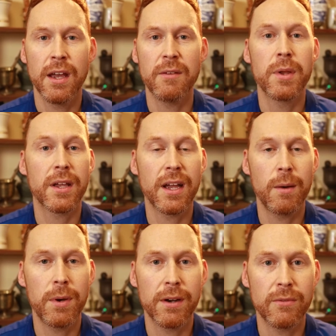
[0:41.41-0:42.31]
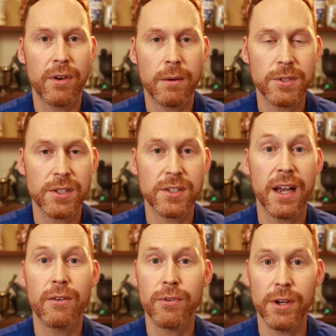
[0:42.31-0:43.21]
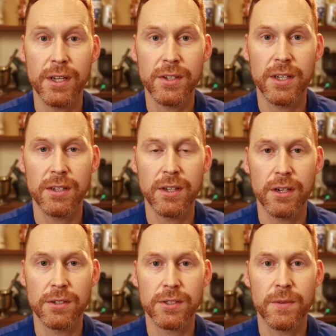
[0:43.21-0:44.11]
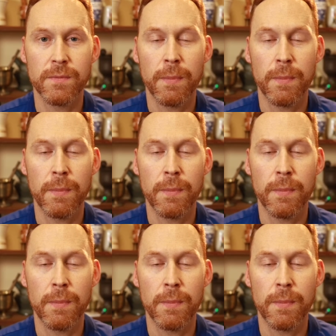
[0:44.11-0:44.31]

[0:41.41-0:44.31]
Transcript: I've been a compounding pharmacist now for 18 years.